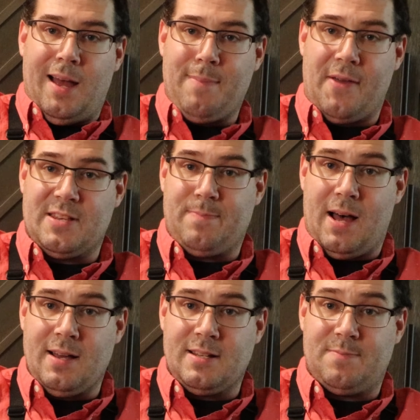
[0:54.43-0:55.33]
about this
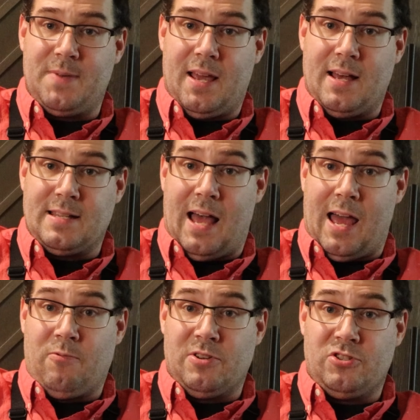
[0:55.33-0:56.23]
box because
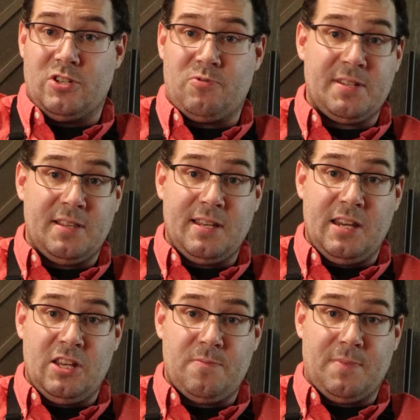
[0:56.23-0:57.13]
I was just recently in
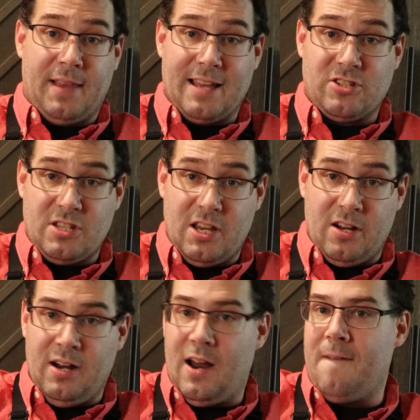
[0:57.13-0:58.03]
Egypt last
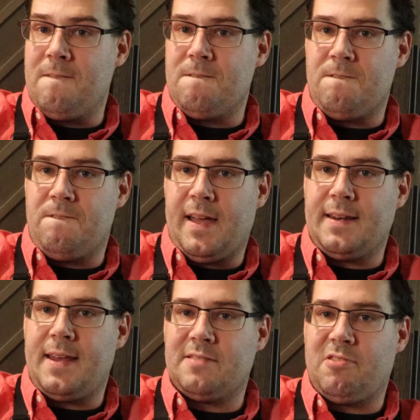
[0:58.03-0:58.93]
year.
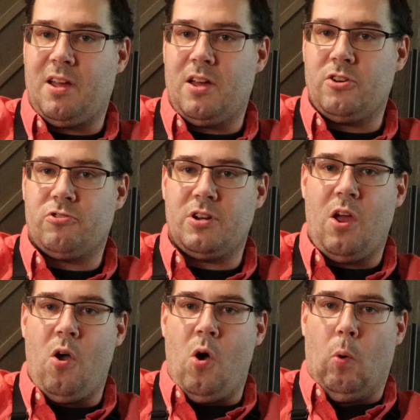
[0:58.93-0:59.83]
Fantastic
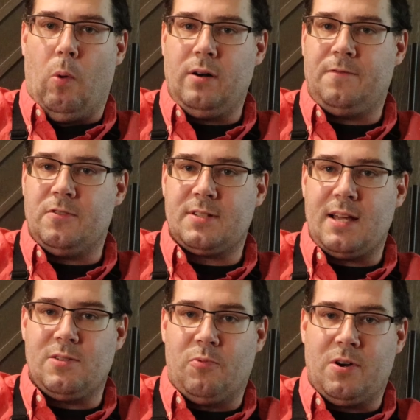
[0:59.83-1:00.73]
country, wonderful
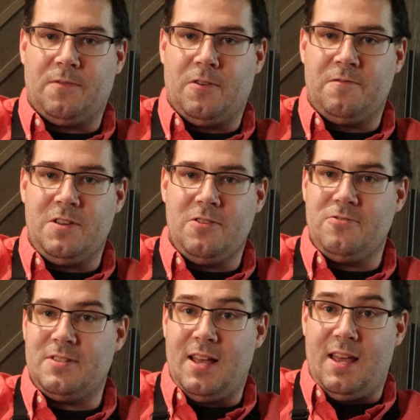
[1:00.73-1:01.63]
sights and wonderful
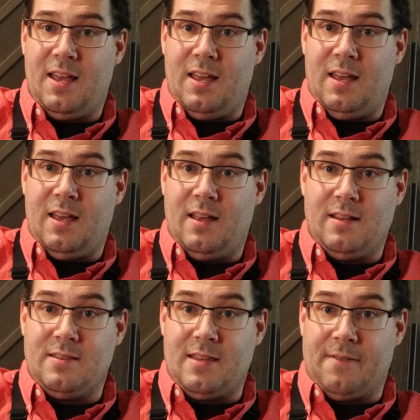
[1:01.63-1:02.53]
views.
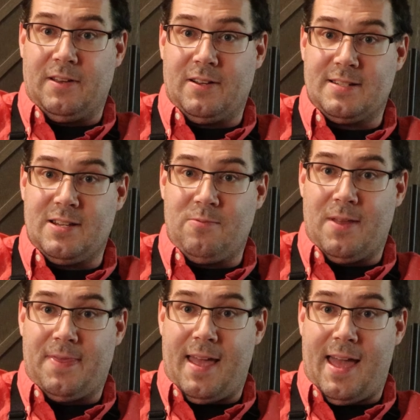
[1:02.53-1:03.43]
Definitely going to see
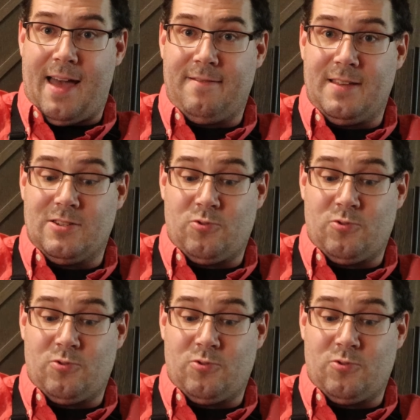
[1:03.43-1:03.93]
what they have in